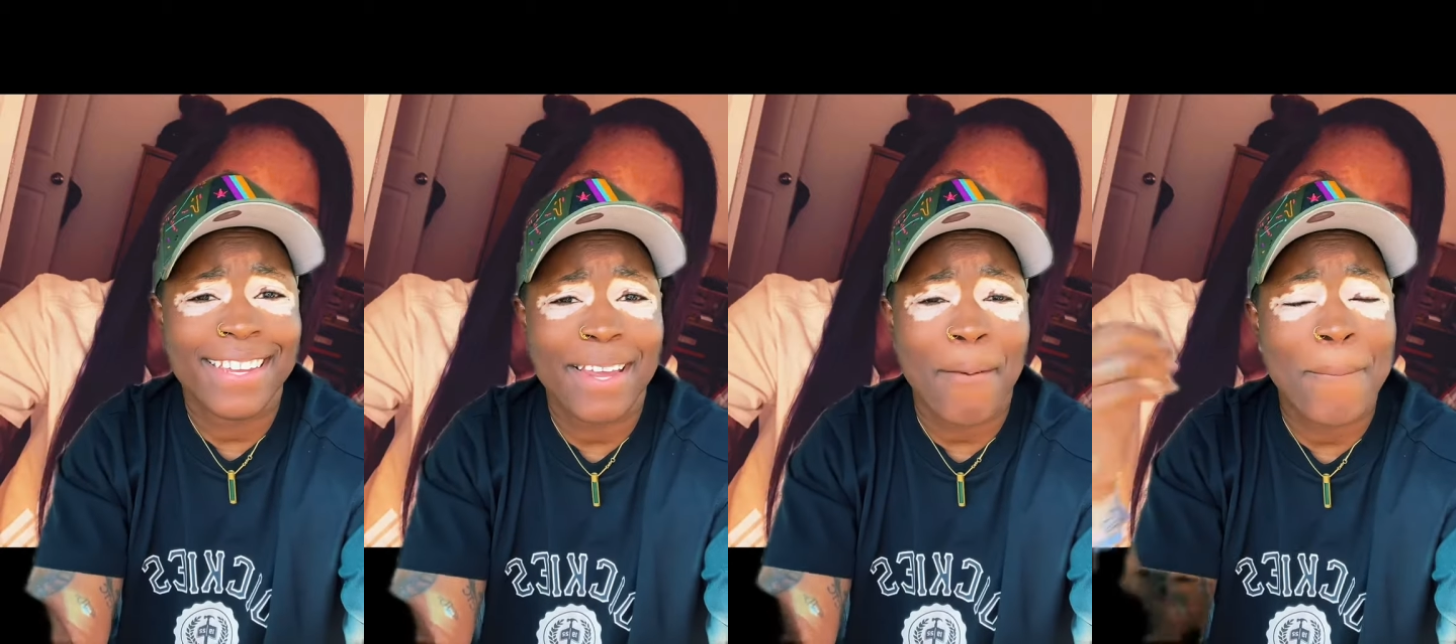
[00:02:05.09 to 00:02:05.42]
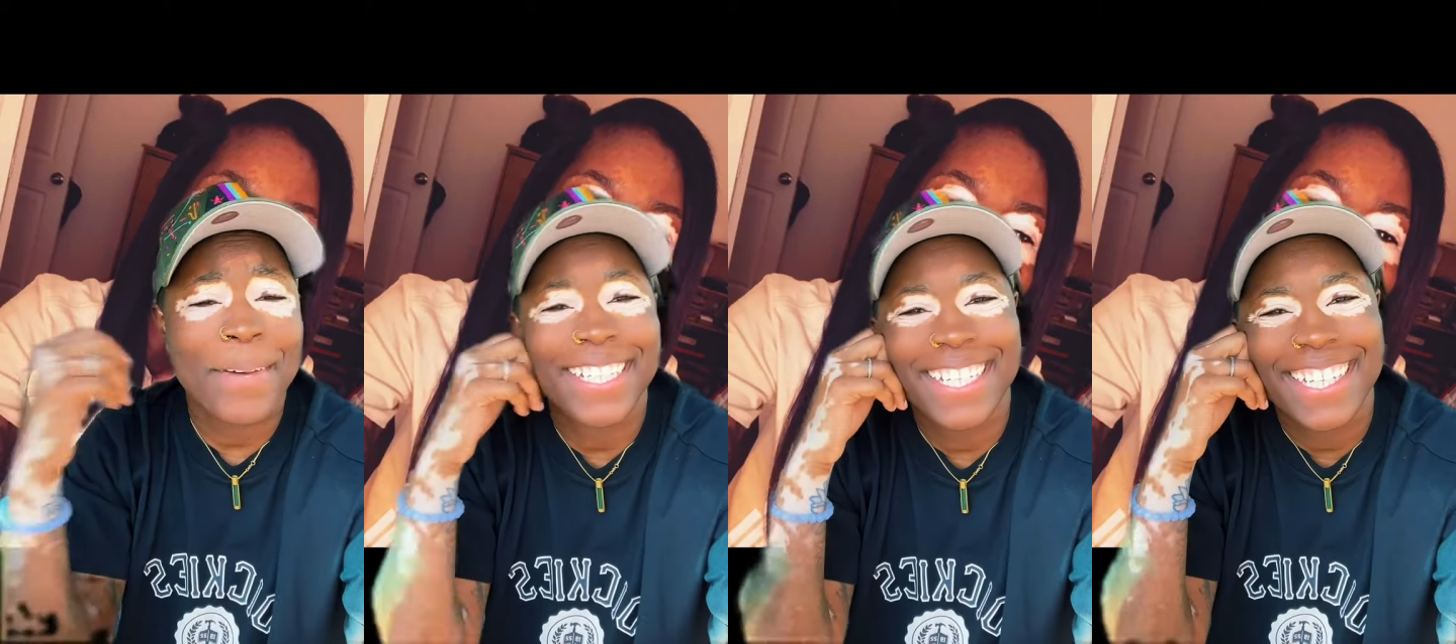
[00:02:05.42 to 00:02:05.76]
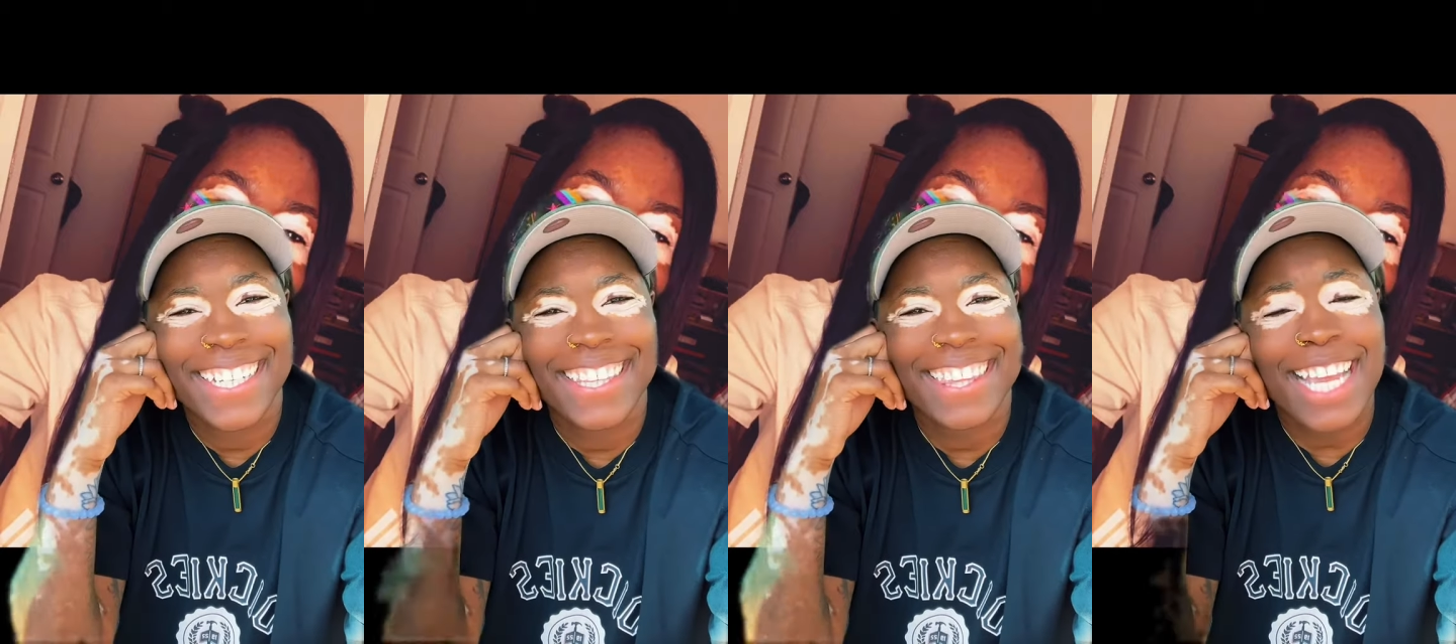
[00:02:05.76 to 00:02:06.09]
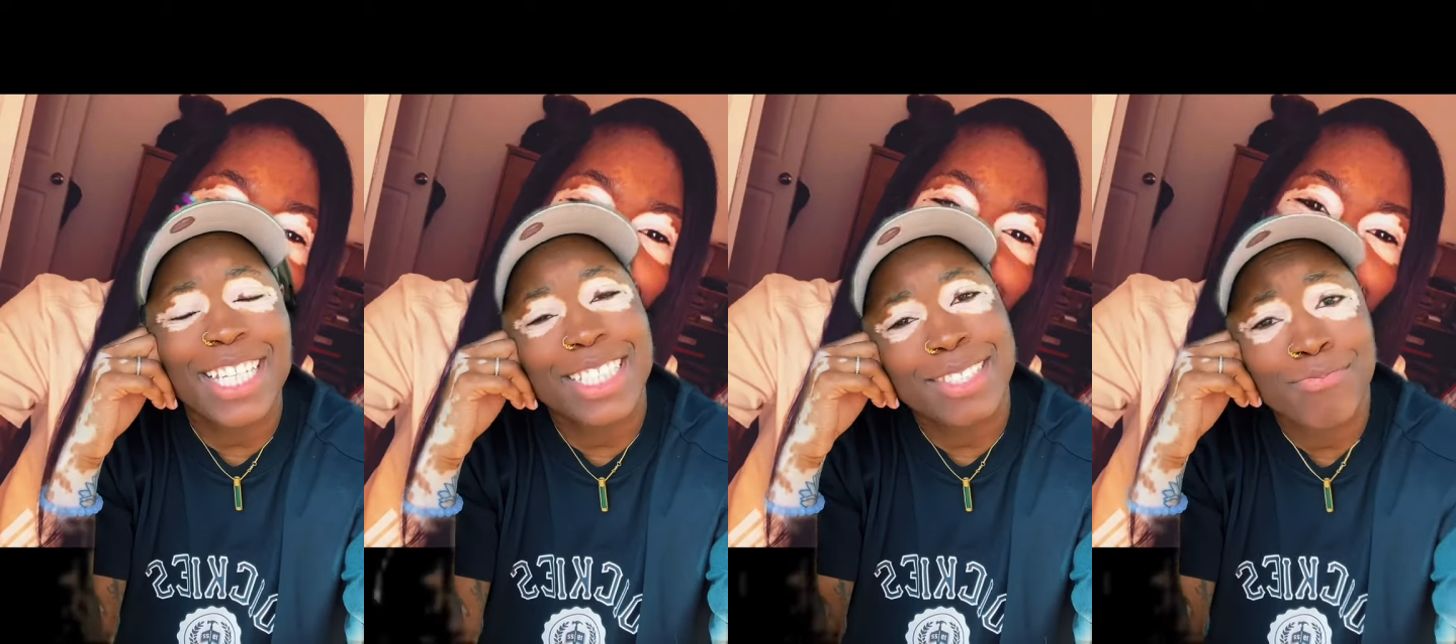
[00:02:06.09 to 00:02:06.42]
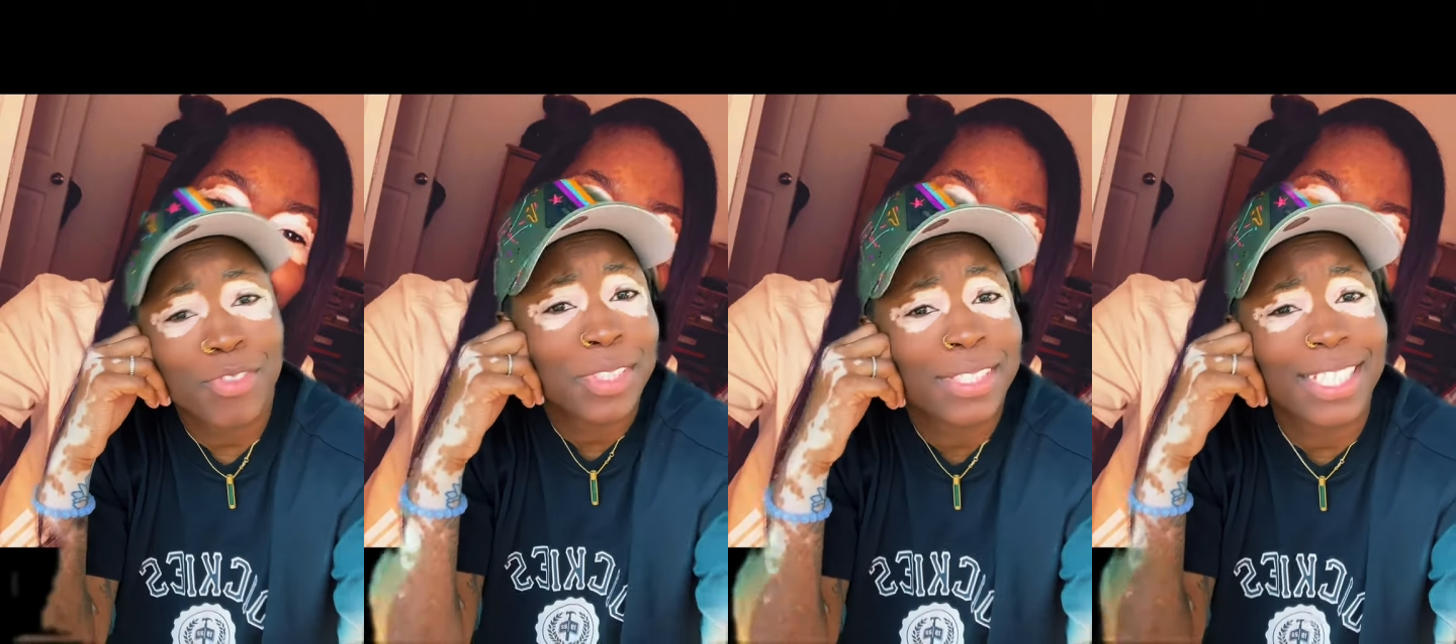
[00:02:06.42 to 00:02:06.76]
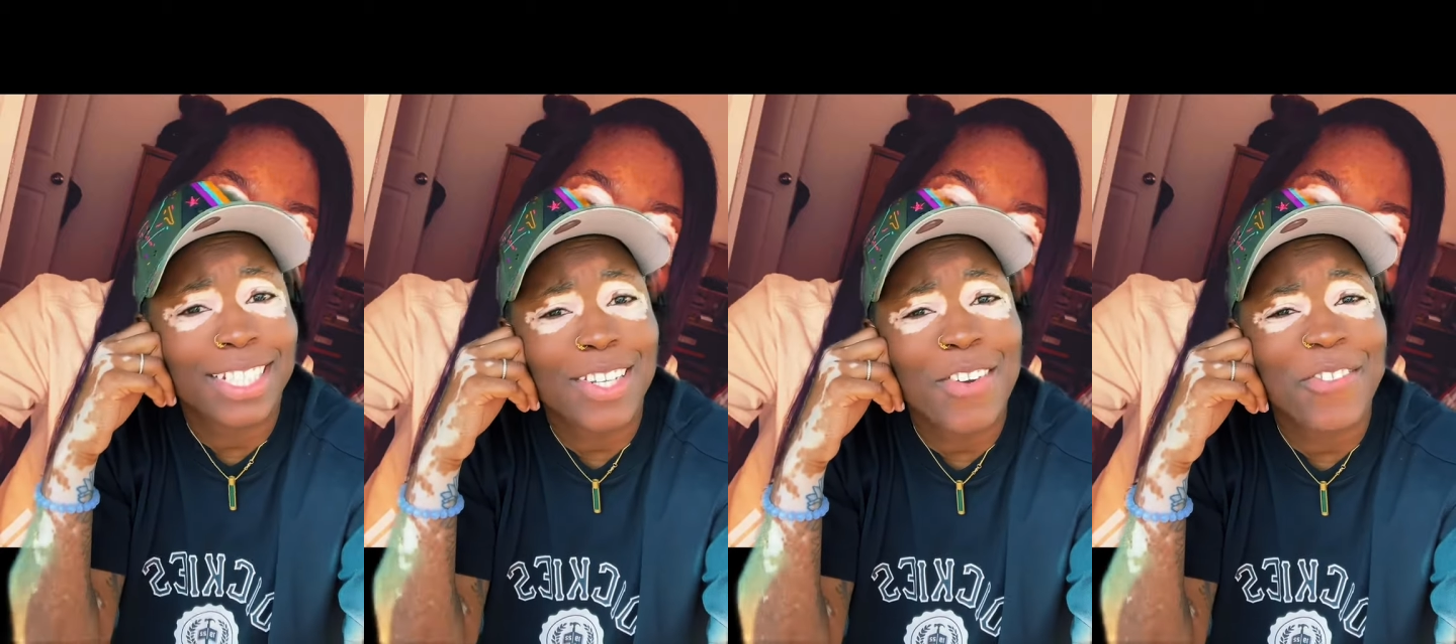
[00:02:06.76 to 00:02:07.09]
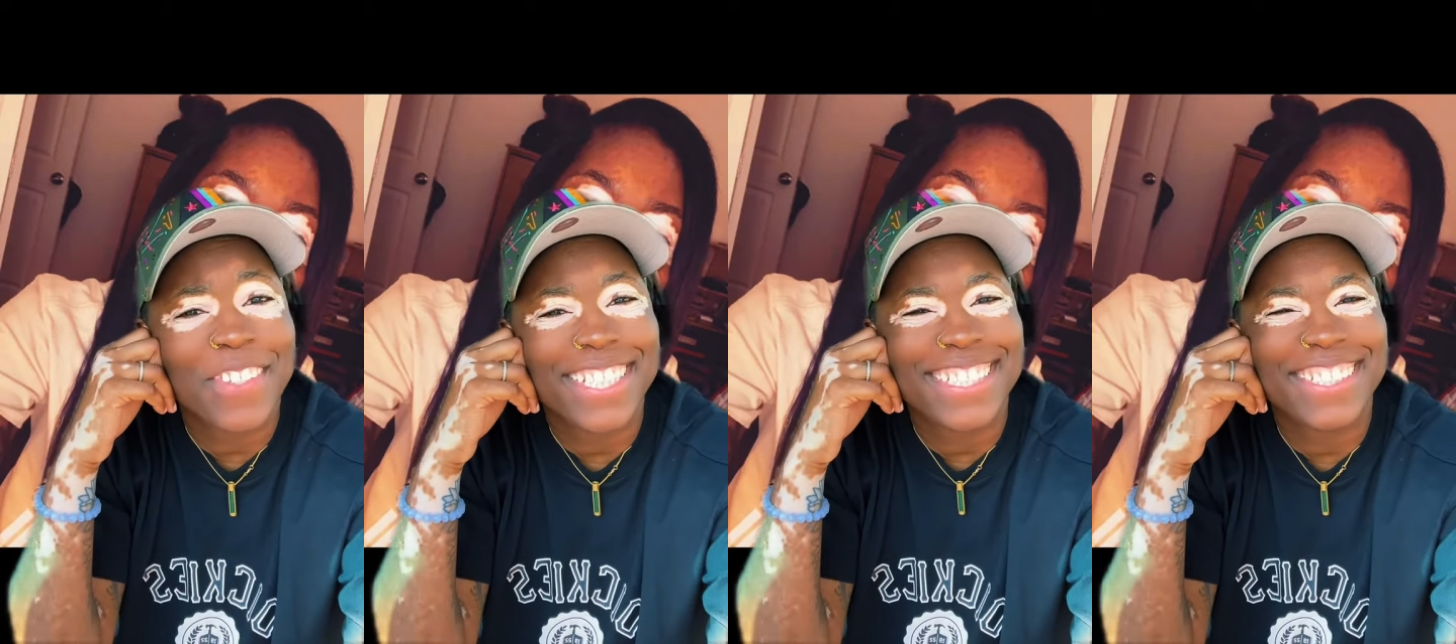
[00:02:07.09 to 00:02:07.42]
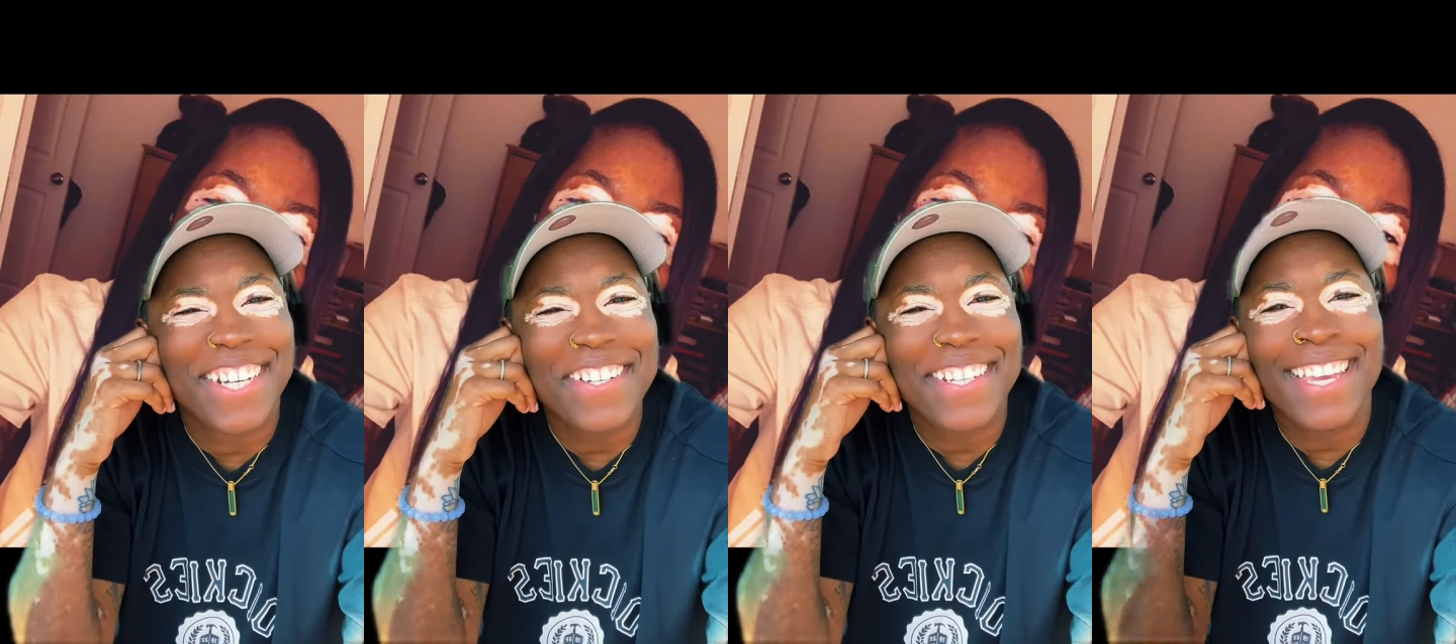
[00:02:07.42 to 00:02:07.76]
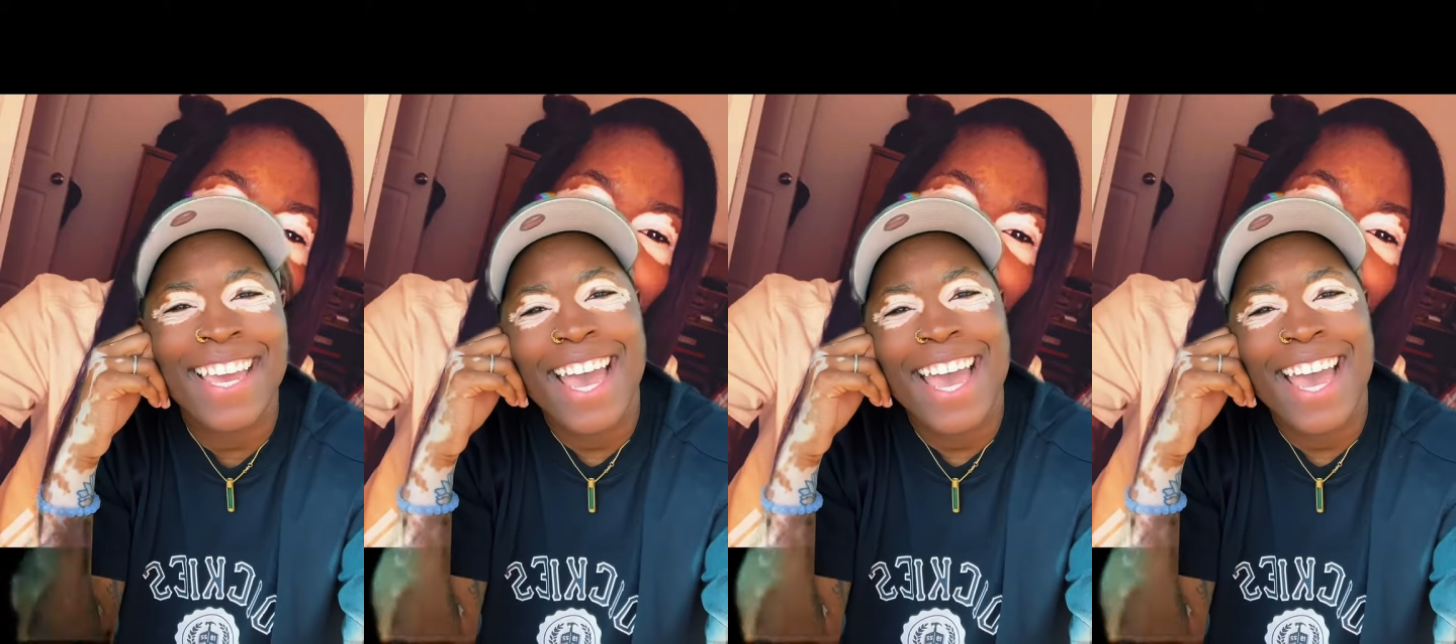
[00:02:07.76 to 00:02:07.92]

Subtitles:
But thanks for sticking along for this journey.